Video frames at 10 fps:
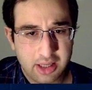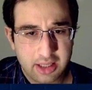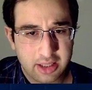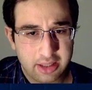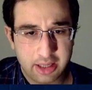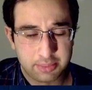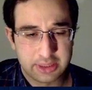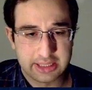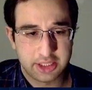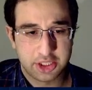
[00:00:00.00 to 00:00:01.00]
clear
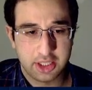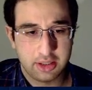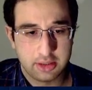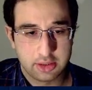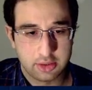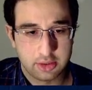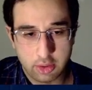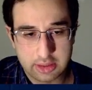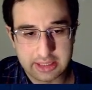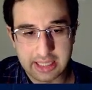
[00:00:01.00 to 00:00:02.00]
position. So he
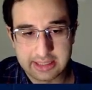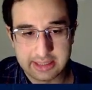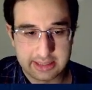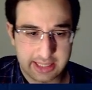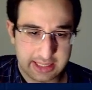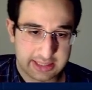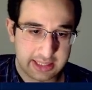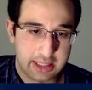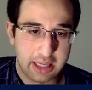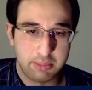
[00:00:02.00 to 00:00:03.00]
goes knight c6
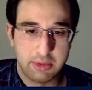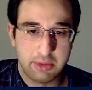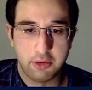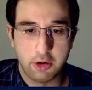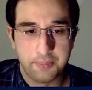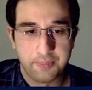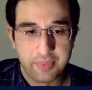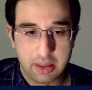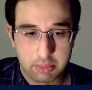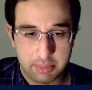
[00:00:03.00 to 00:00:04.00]
and knight b4,
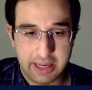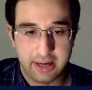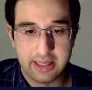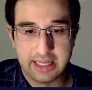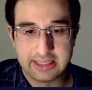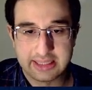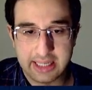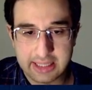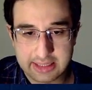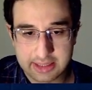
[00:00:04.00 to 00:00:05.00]
preparing
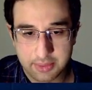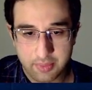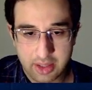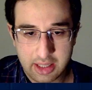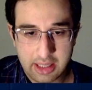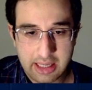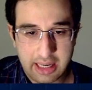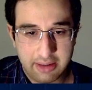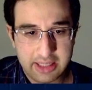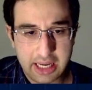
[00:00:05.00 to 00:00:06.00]
a6.
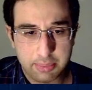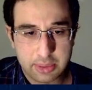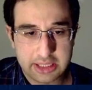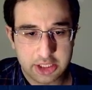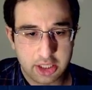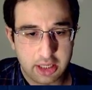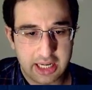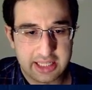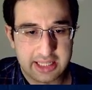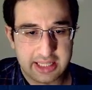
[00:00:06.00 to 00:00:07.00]
And we get a position
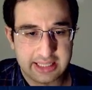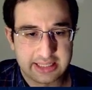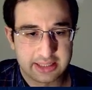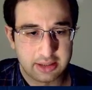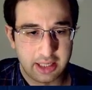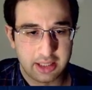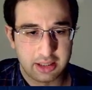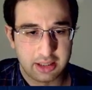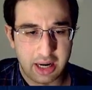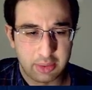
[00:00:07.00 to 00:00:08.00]
like this. Like,
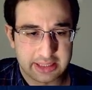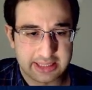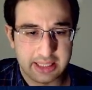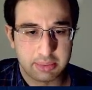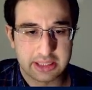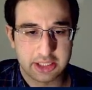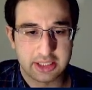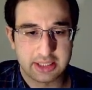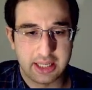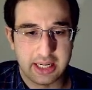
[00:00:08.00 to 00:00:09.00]
I was seeing
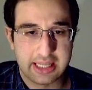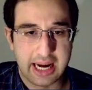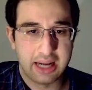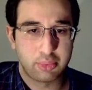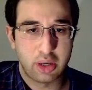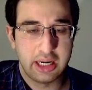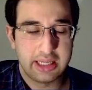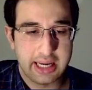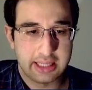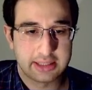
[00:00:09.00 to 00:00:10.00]
positions like that where I
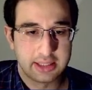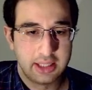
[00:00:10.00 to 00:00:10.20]
get